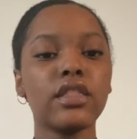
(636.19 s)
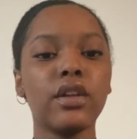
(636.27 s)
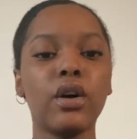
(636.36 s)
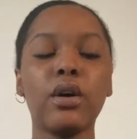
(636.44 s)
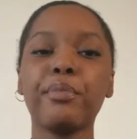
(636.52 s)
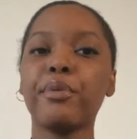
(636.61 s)
The
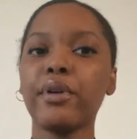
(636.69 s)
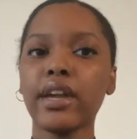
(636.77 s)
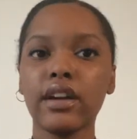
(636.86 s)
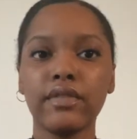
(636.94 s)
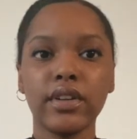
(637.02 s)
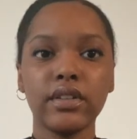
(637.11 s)
whole
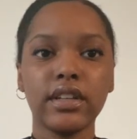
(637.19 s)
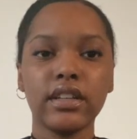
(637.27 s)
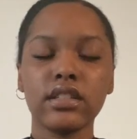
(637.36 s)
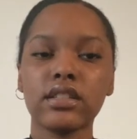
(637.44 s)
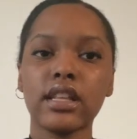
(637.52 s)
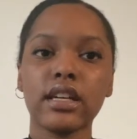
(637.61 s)
point of Lolita
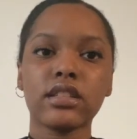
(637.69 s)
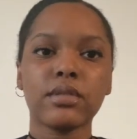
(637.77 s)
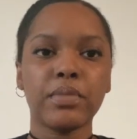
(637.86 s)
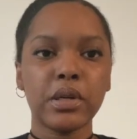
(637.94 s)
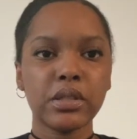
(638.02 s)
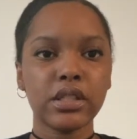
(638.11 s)
is that it's
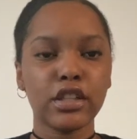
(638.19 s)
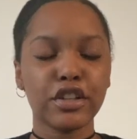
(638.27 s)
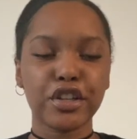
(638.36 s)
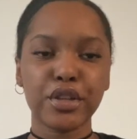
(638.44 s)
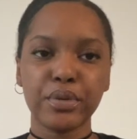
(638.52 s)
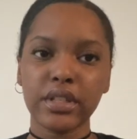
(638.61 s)
supposed to
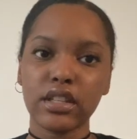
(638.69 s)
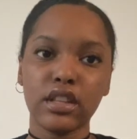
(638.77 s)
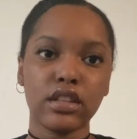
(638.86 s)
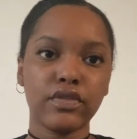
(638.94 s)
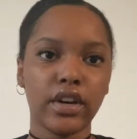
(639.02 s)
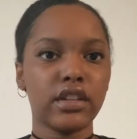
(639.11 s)
lure you into
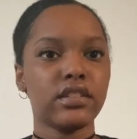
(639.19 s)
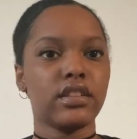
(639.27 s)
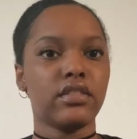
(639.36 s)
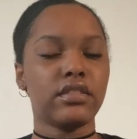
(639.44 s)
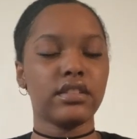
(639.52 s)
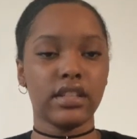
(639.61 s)
this false
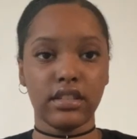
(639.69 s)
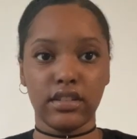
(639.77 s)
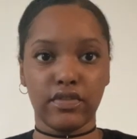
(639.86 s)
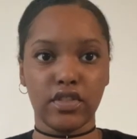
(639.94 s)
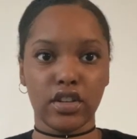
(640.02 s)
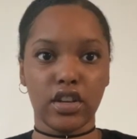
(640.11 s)
sense
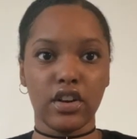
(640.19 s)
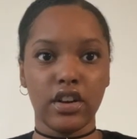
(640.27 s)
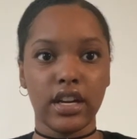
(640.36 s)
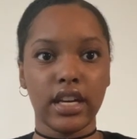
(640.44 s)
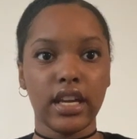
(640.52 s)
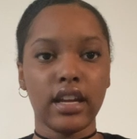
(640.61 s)
of
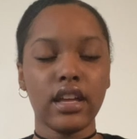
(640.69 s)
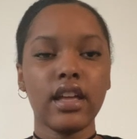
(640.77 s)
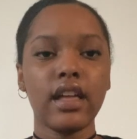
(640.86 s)
security.